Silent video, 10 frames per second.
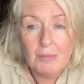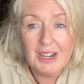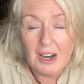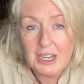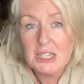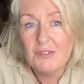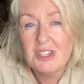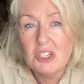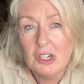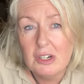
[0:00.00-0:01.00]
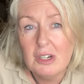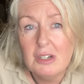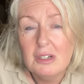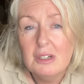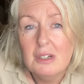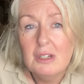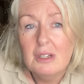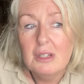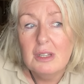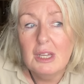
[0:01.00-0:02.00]
kind of stuck
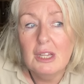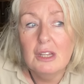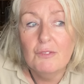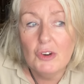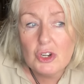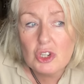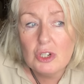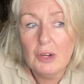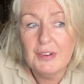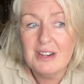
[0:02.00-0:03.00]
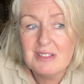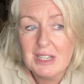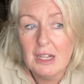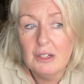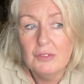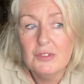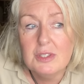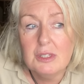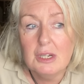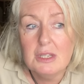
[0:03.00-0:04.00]
in the version of ourselves
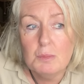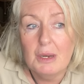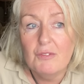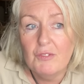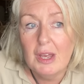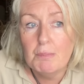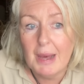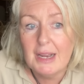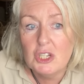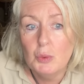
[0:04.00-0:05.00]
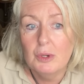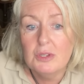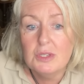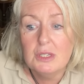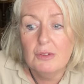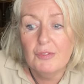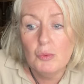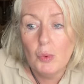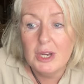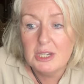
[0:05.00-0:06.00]
that has been fed back to us from
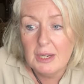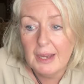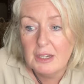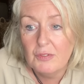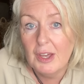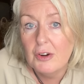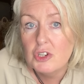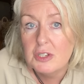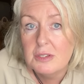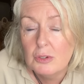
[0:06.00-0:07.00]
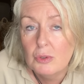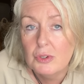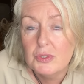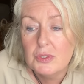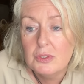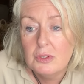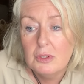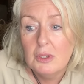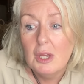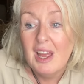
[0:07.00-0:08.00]
quite a negative energy source.
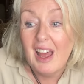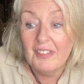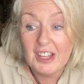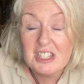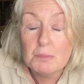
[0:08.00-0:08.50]
And that's